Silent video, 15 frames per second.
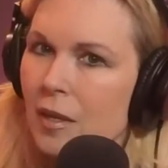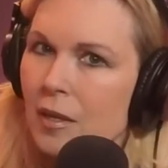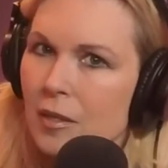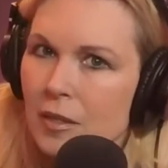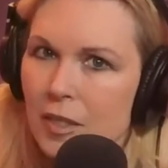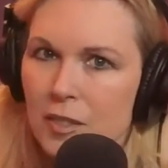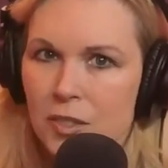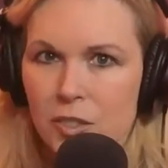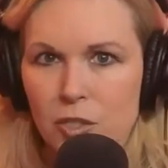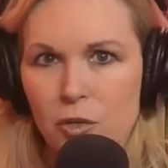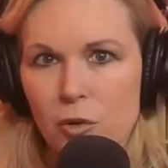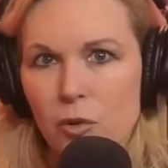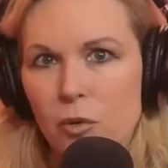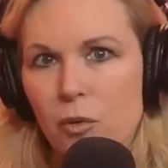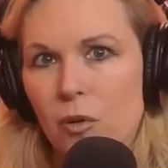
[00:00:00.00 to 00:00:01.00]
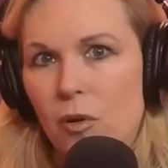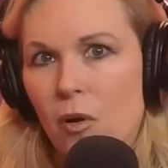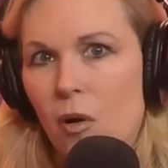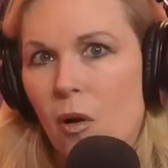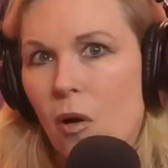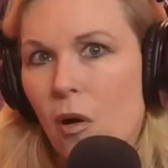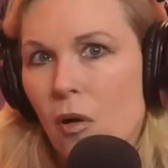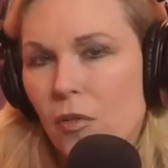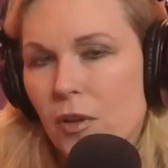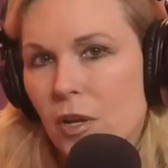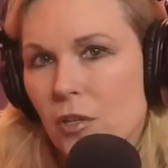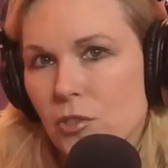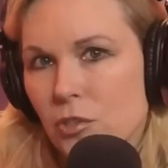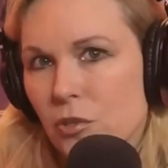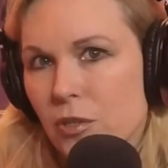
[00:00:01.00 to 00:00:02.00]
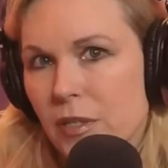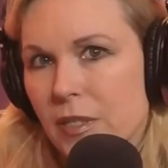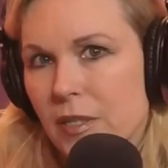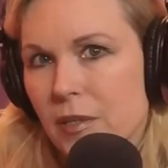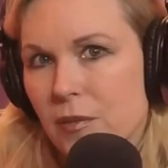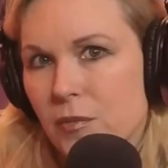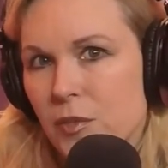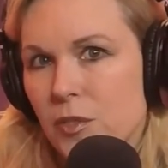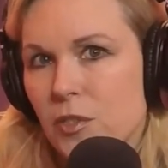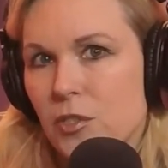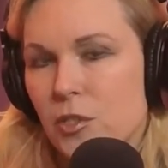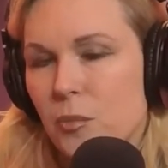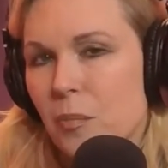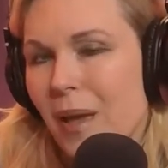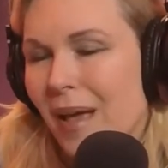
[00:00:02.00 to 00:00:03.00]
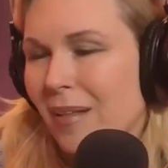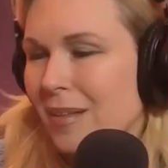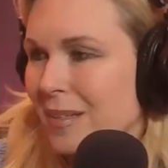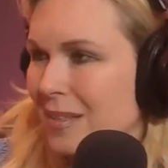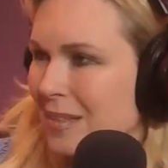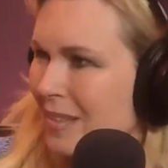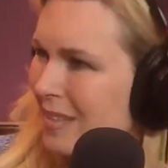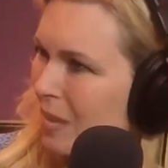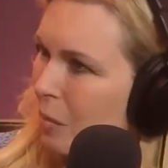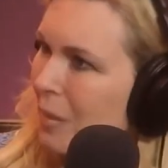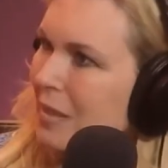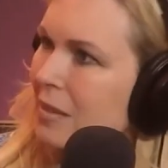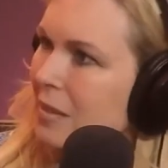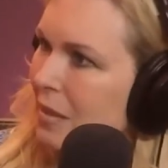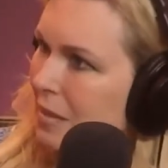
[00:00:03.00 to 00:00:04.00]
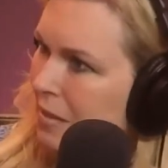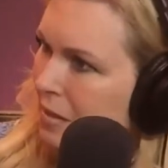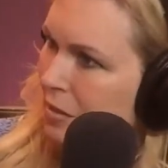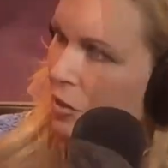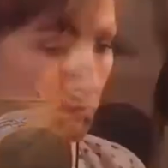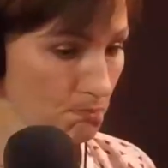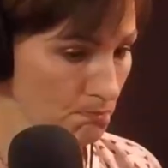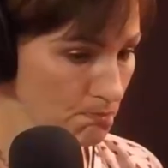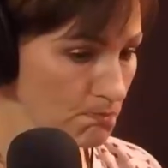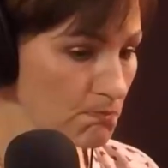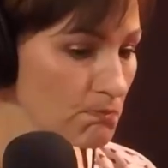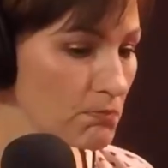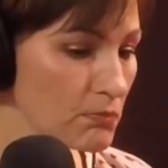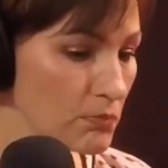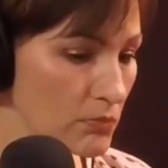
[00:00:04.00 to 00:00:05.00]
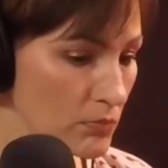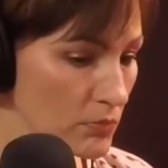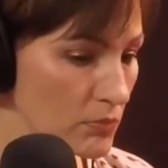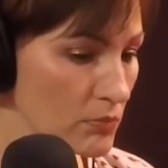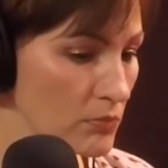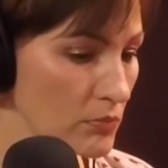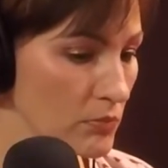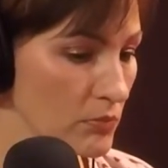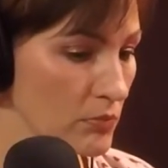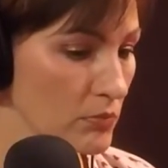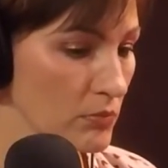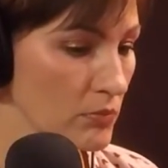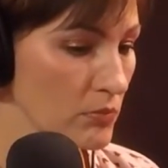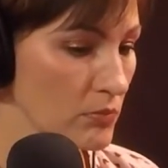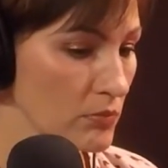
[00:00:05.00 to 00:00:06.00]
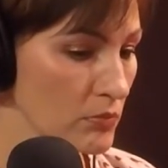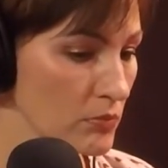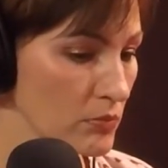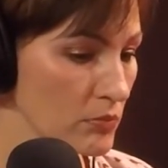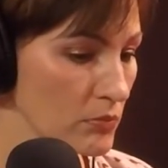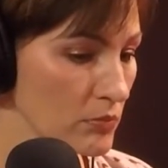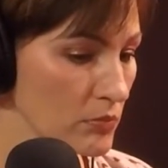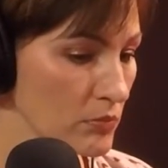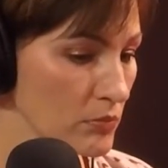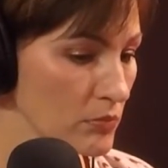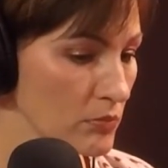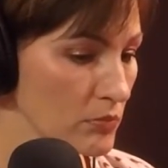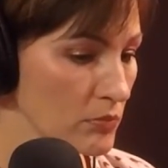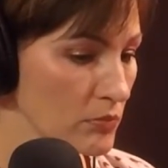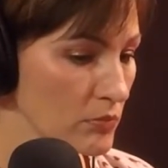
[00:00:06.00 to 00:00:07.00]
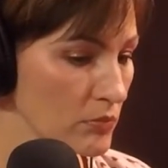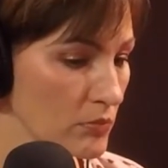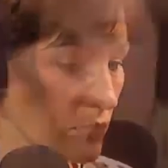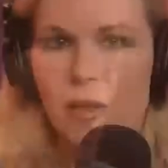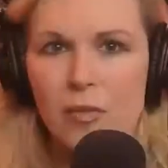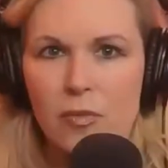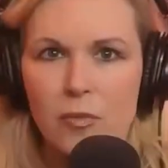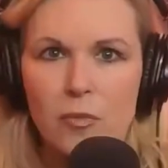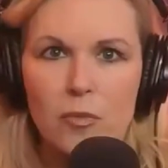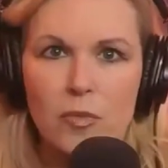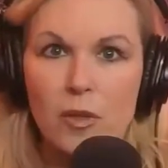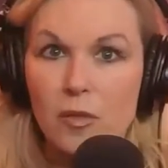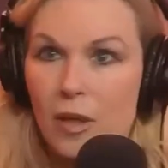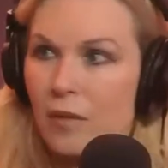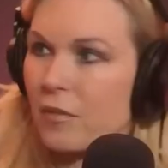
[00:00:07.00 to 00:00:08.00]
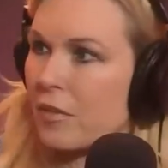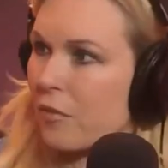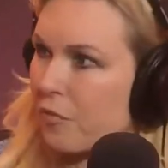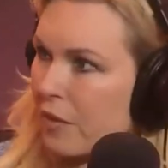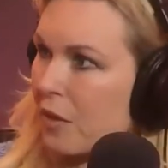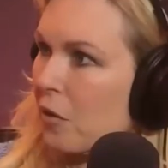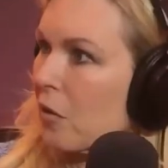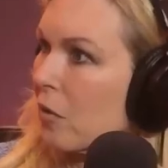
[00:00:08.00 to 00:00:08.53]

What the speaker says: consider all the alternatives to balance. Does that make sense? To get a balance in our lives about the love and the fear.